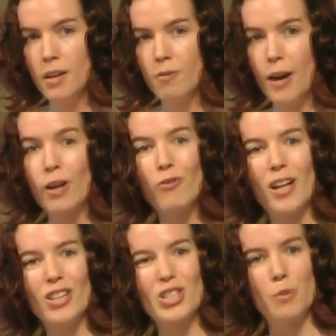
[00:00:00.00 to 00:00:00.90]
Final
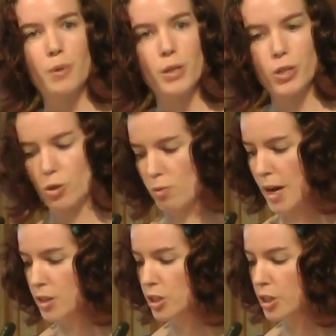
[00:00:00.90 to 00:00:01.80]
Fellowship is
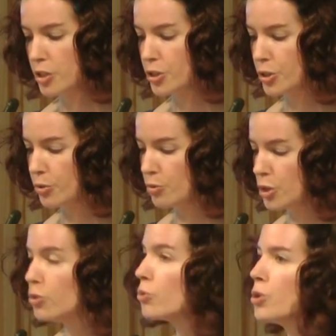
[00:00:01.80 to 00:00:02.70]
granted to
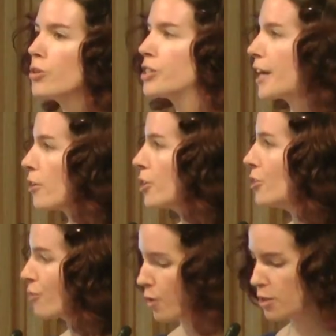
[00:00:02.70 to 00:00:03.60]
new Unitarian
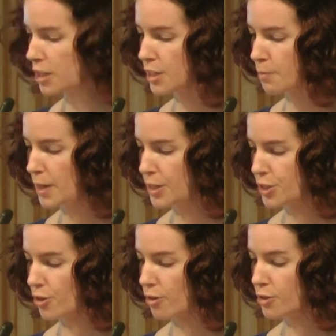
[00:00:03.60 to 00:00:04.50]
Universalist
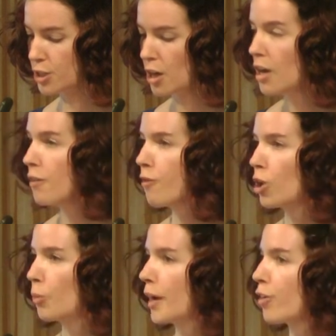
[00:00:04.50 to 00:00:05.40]
ministers
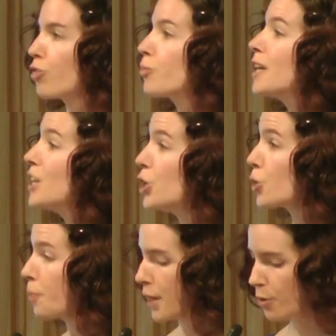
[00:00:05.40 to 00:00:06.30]
following a
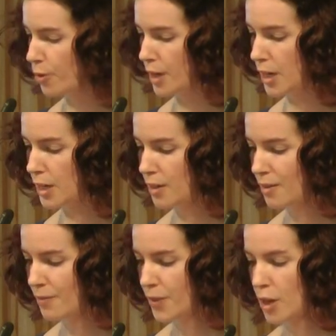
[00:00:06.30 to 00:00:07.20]
3-year period
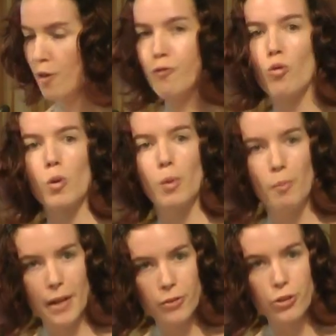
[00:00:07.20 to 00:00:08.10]
of formal
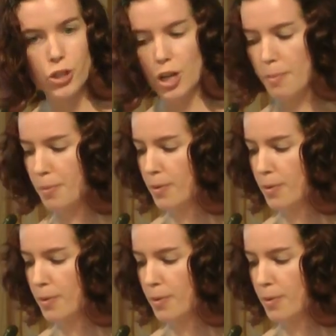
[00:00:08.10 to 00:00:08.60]
mentorship,